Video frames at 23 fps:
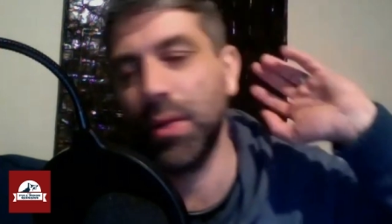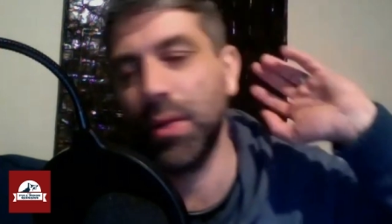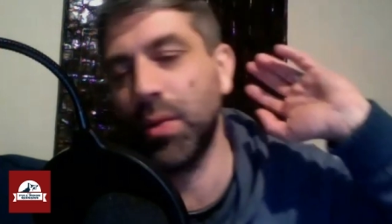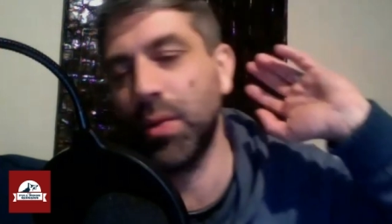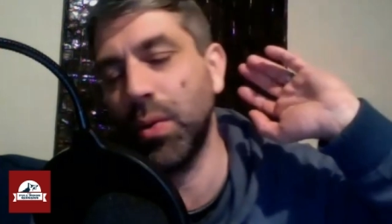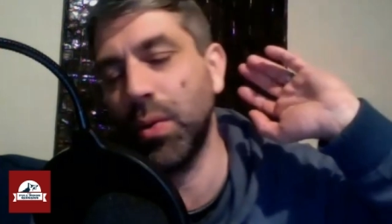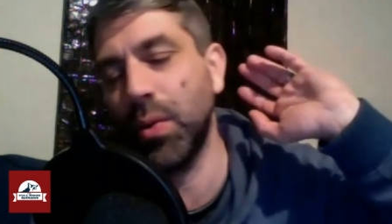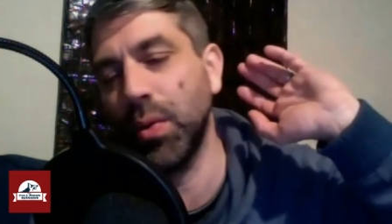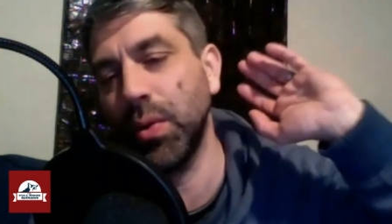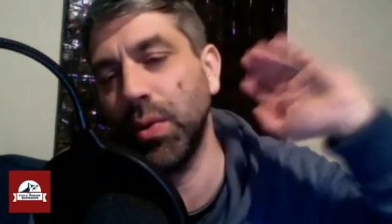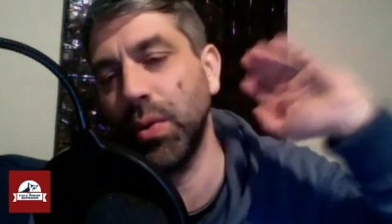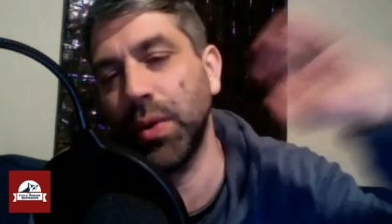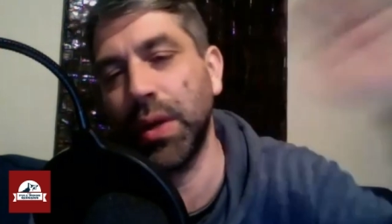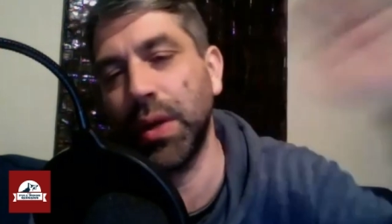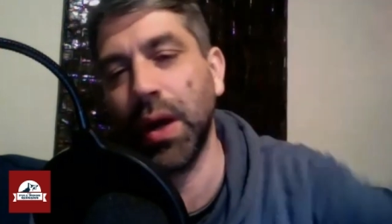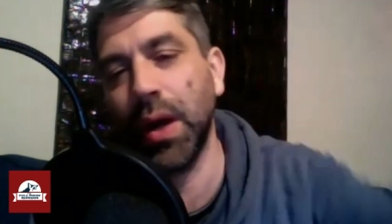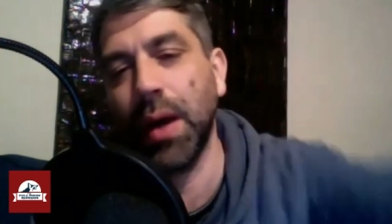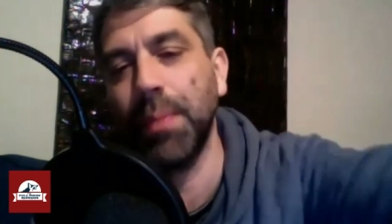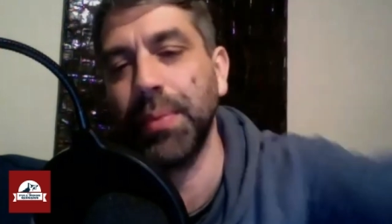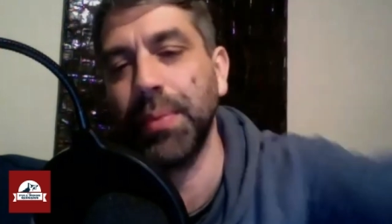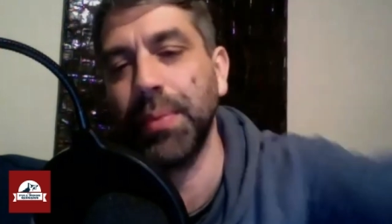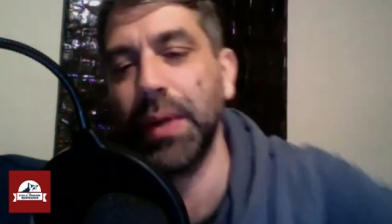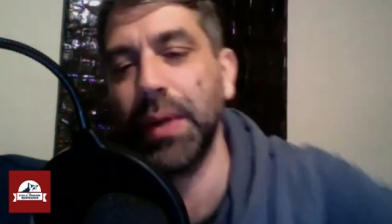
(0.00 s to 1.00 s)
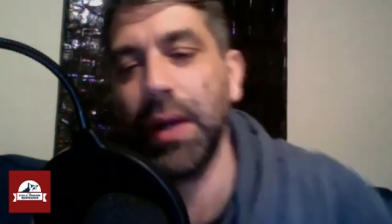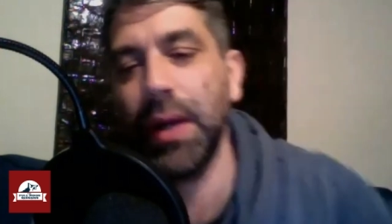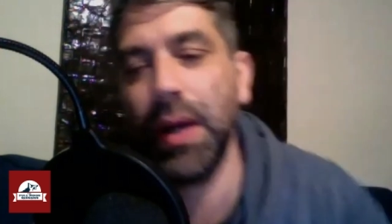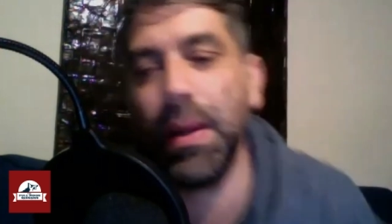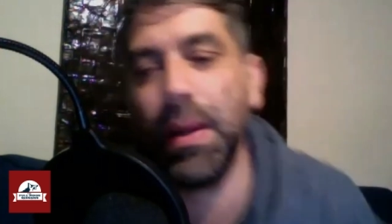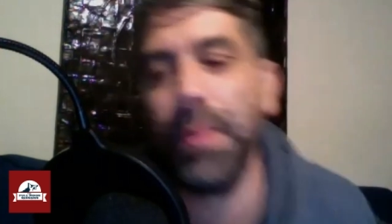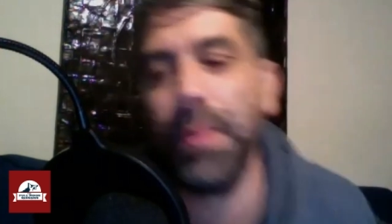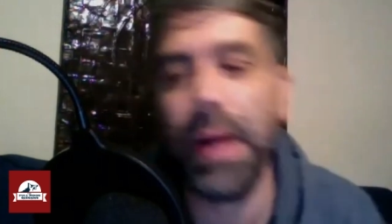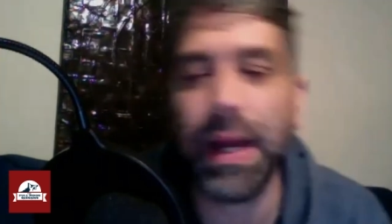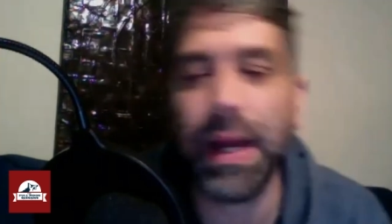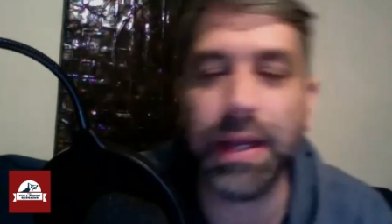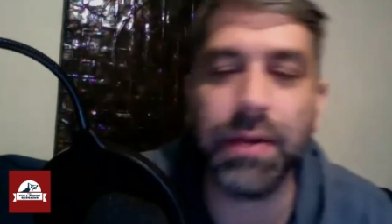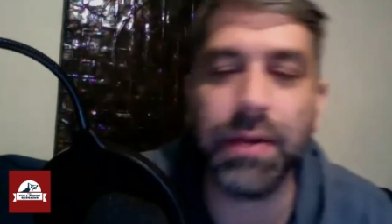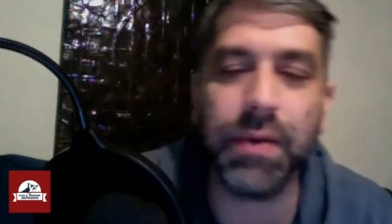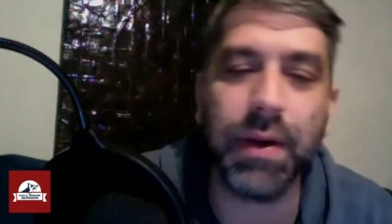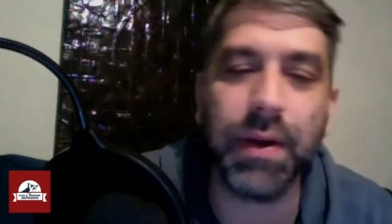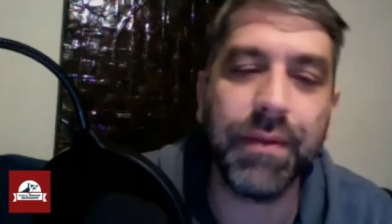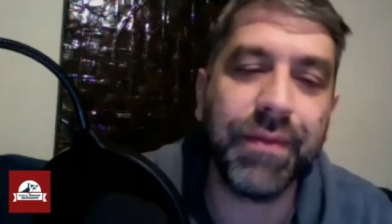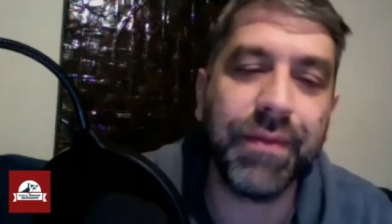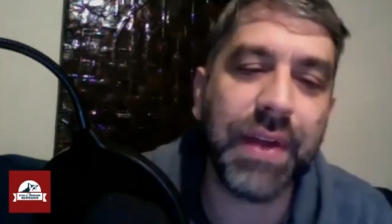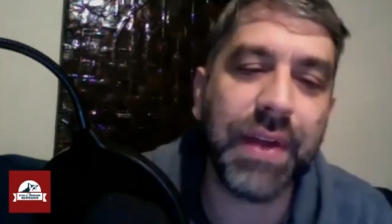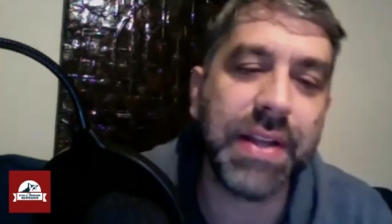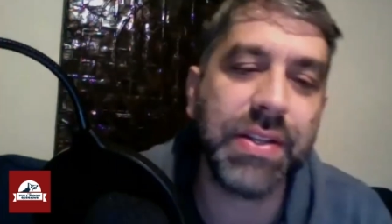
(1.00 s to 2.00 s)
or look up um, at your
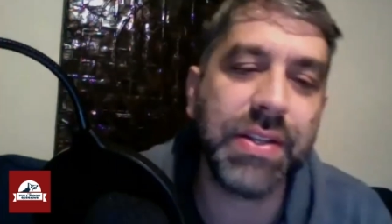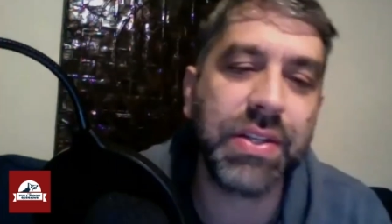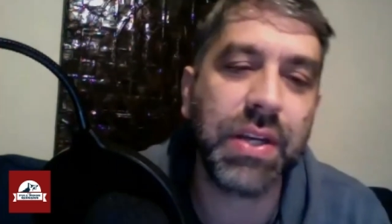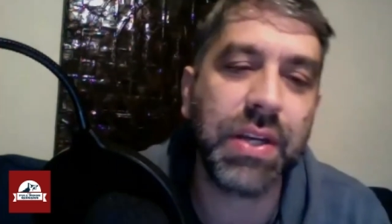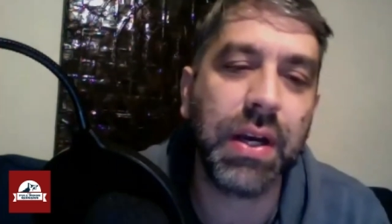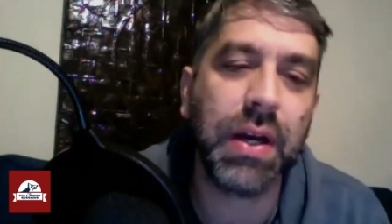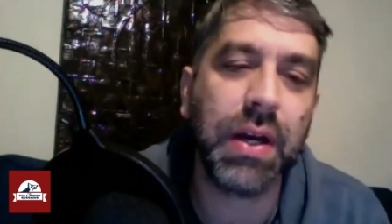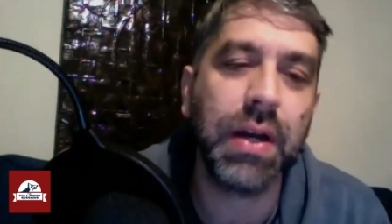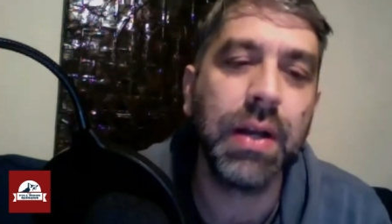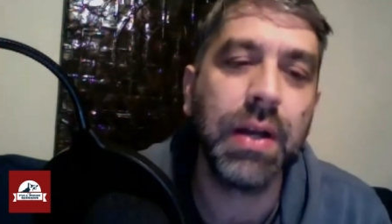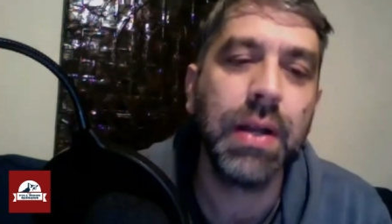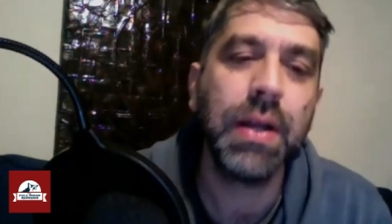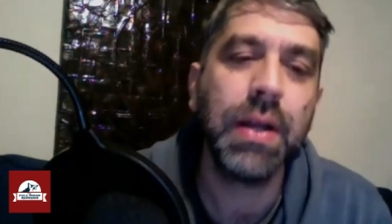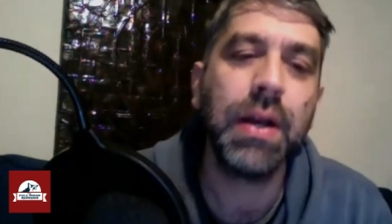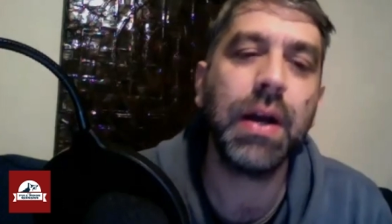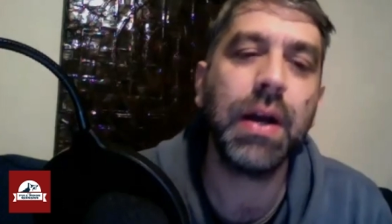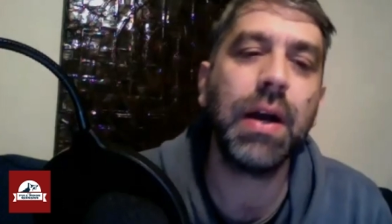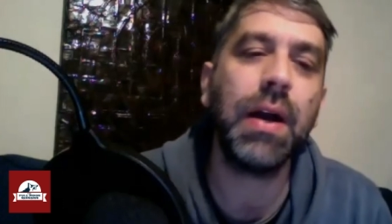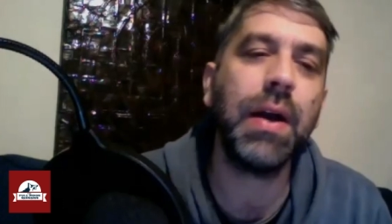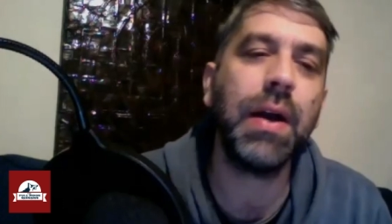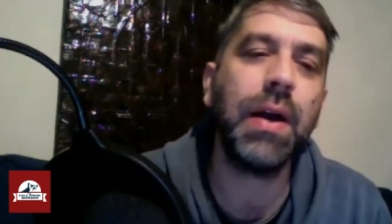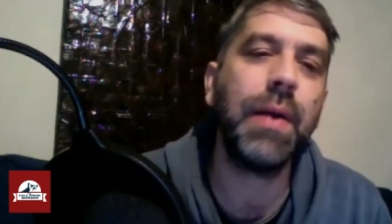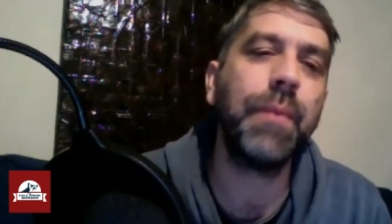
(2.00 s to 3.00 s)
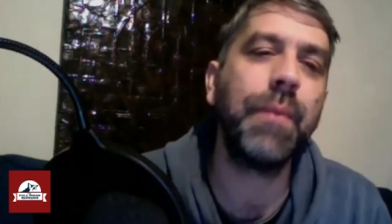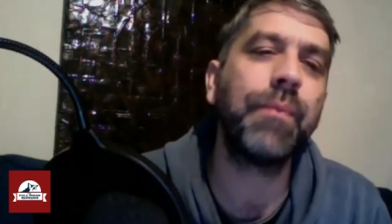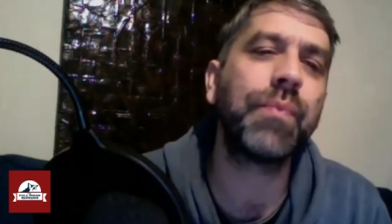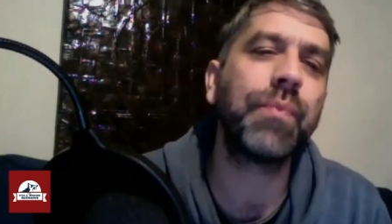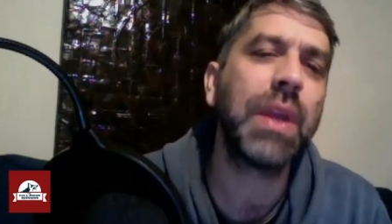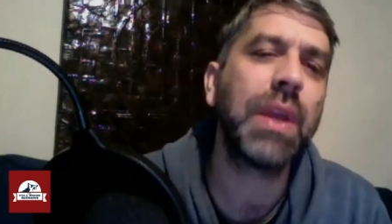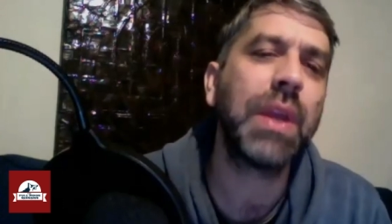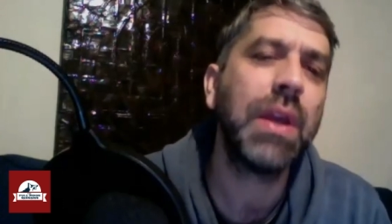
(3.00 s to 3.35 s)
own venture. Um,